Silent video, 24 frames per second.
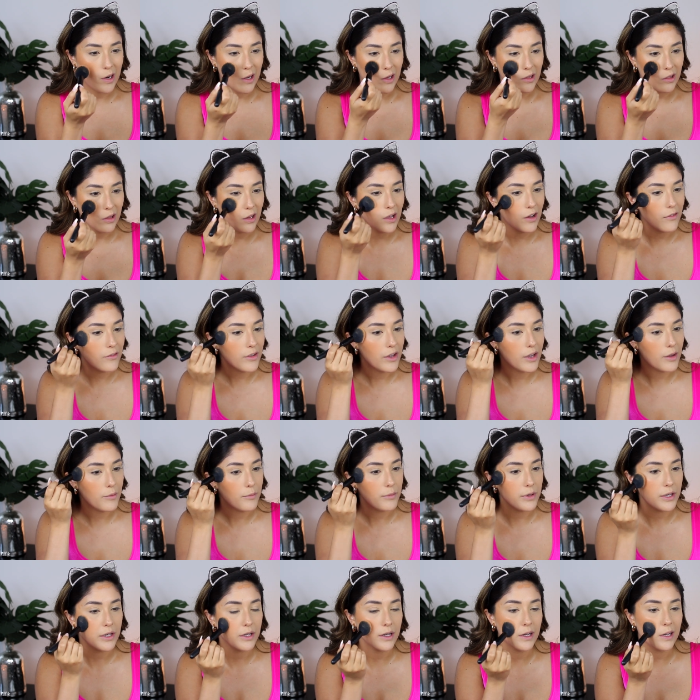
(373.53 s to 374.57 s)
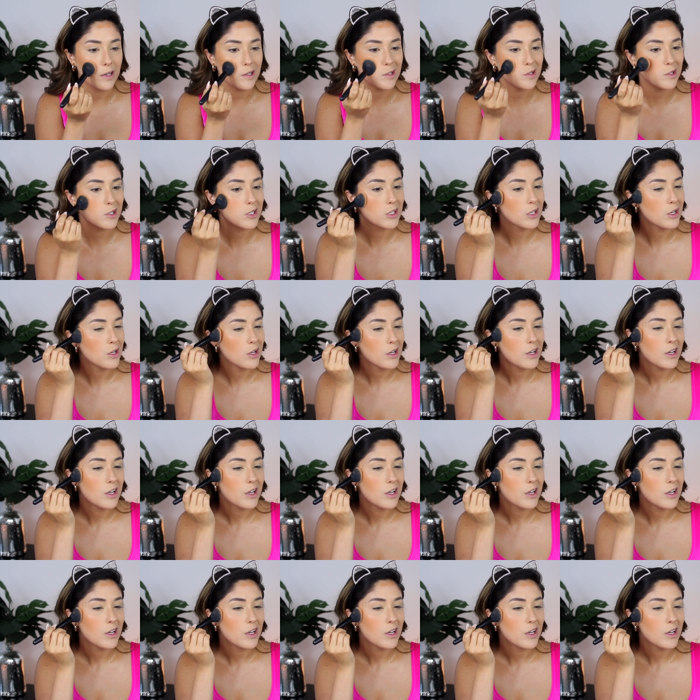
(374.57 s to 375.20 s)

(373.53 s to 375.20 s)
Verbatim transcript: I love it because